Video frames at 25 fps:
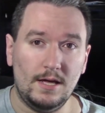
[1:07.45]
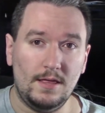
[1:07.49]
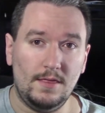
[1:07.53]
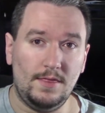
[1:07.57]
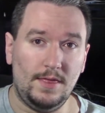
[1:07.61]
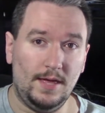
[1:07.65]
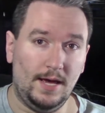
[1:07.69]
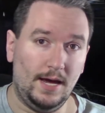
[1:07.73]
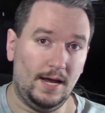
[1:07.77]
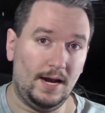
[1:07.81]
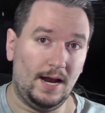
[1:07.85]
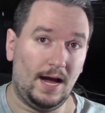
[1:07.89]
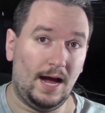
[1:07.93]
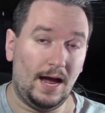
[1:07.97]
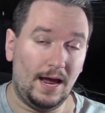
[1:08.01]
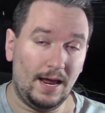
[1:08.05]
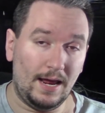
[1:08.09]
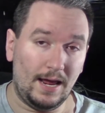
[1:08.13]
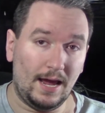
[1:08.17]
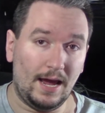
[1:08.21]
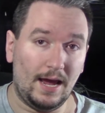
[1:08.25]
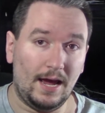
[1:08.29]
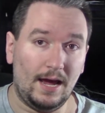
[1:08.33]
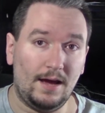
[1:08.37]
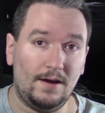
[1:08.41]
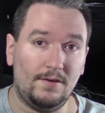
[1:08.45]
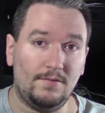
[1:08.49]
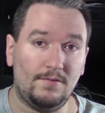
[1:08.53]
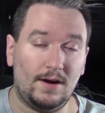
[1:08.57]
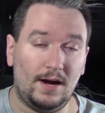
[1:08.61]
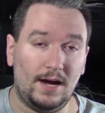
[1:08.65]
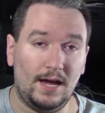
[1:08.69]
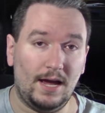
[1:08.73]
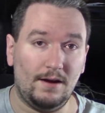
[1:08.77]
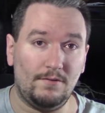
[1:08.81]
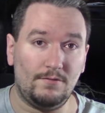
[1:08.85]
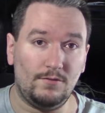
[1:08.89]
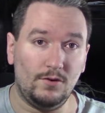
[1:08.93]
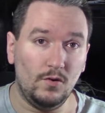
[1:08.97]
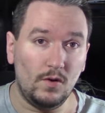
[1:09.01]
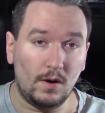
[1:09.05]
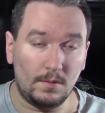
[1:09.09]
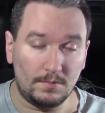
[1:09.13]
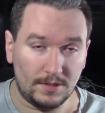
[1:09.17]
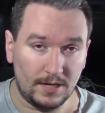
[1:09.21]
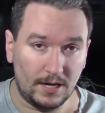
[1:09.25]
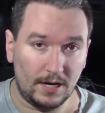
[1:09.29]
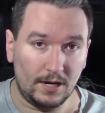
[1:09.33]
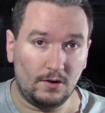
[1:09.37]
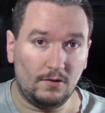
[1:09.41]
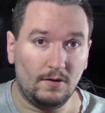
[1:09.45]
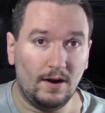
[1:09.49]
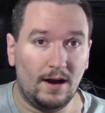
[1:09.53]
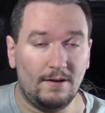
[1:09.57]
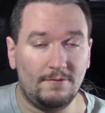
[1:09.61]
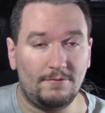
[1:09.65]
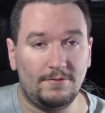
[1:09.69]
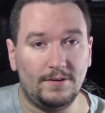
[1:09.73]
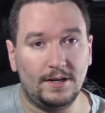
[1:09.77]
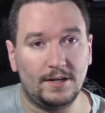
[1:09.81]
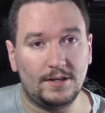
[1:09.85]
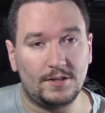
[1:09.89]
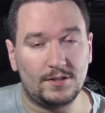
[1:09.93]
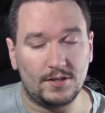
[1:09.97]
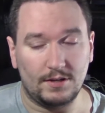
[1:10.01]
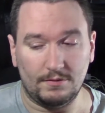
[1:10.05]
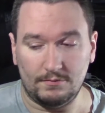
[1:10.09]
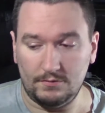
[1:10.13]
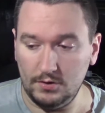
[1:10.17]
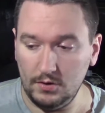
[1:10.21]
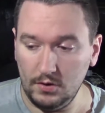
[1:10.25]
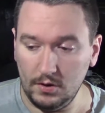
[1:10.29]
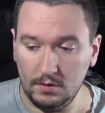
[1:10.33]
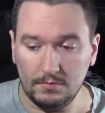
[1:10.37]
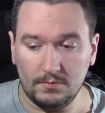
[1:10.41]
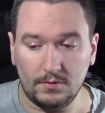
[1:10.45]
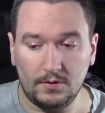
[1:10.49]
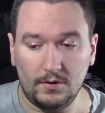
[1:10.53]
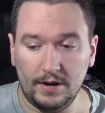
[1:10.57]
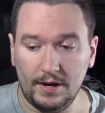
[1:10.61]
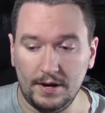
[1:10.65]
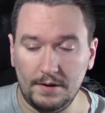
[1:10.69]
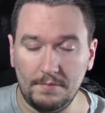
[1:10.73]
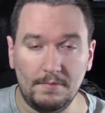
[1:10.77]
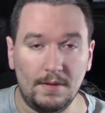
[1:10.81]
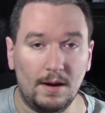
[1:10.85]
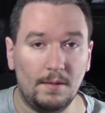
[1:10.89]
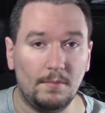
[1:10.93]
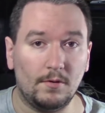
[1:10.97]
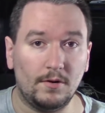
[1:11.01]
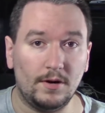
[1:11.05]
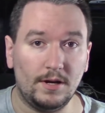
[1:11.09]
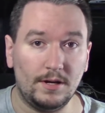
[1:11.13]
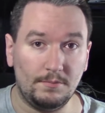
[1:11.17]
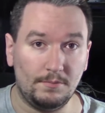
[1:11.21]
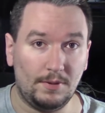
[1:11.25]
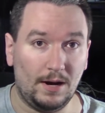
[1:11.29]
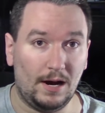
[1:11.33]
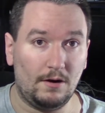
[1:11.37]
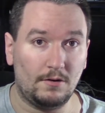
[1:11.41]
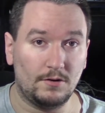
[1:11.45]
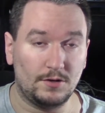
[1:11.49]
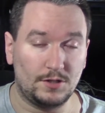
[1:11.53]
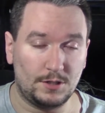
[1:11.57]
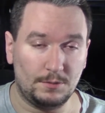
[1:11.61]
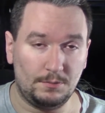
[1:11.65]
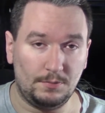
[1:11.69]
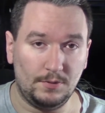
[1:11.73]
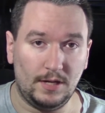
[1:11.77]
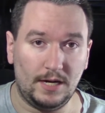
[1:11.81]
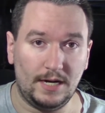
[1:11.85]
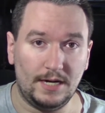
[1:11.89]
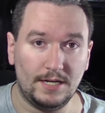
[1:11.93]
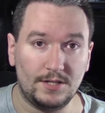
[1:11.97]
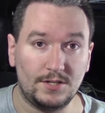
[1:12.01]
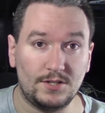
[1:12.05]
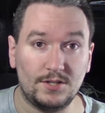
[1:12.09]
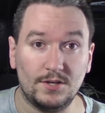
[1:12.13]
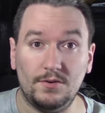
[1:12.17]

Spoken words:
that I have new updated graphics, I have new upgraded memory and power supplies.